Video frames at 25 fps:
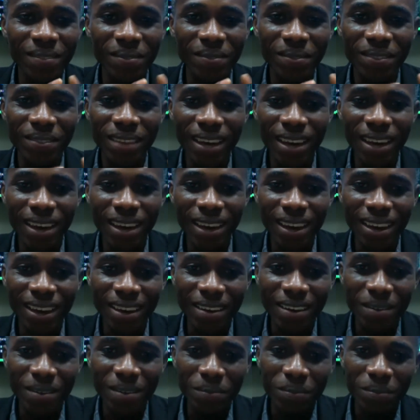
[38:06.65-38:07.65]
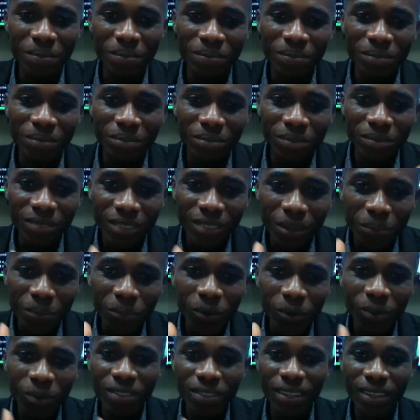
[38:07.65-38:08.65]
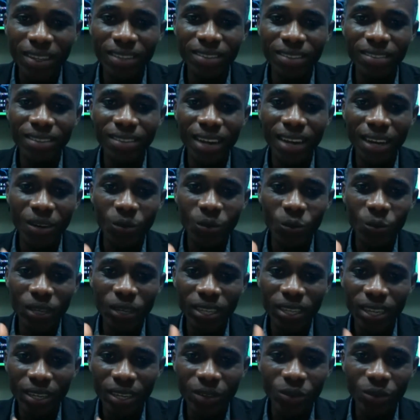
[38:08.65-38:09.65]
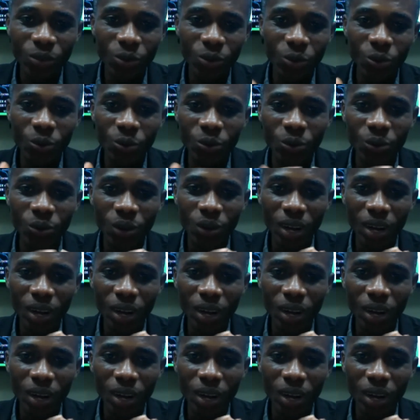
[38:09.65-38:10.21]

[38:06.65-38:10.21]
the simple things that we can do.